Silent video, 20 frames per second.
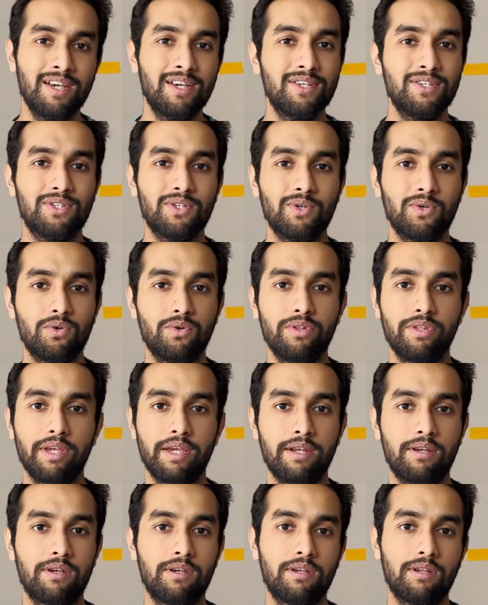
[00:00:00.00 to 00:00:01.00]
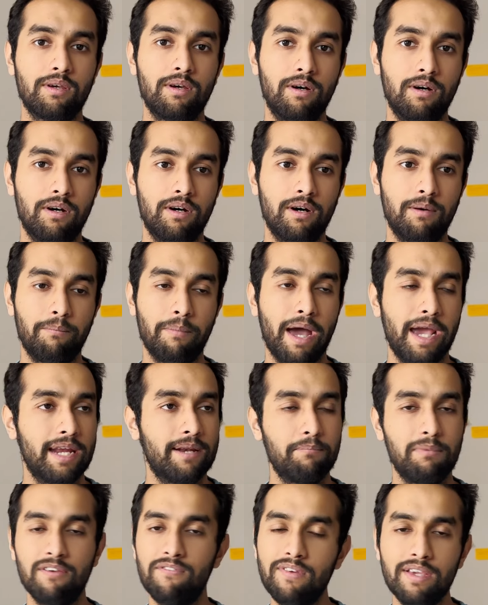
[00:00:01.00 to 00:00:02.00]
So it
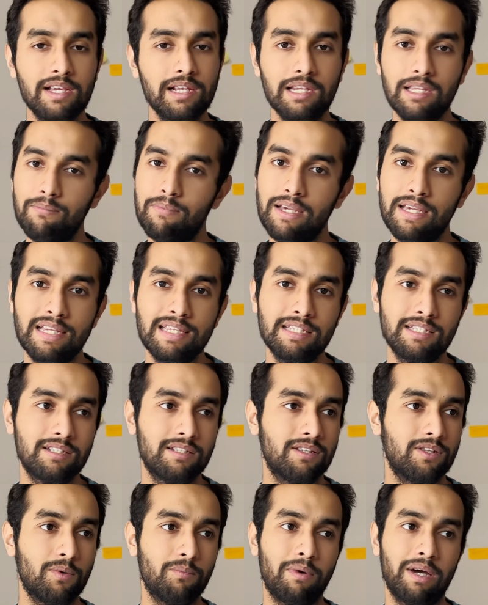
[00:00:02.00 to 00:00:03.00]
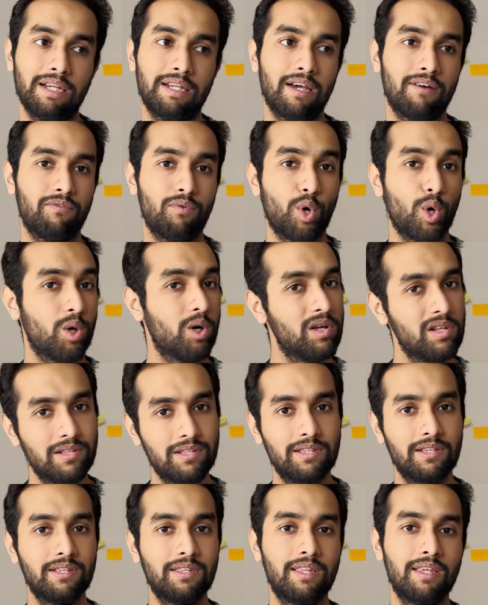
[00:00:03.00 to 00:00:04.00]
might be weekly based, you might have all
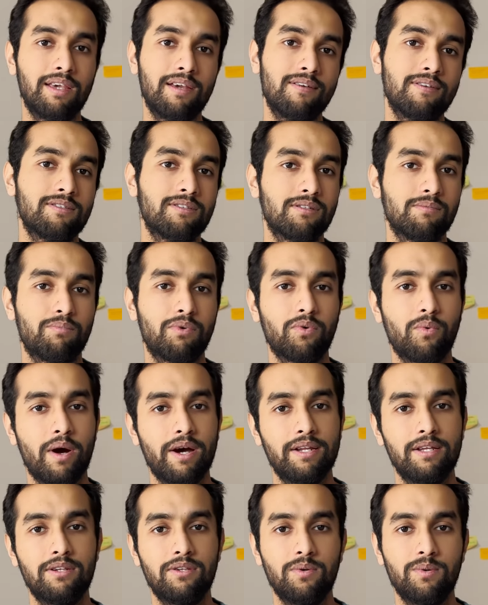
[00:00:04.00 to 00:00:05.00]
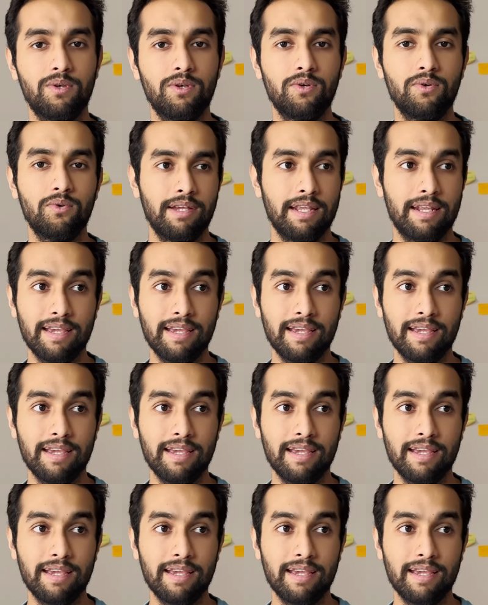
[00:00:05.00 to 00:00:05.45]
the things provided to you.